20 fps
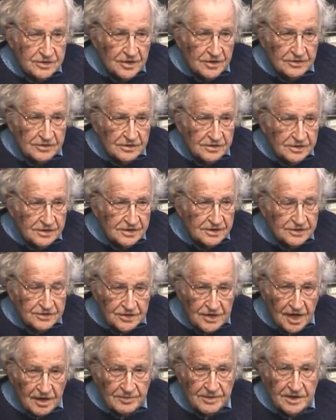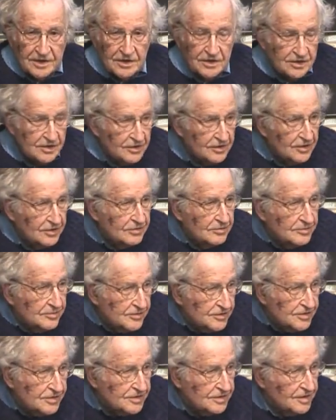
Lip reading: Don't stop heating your homes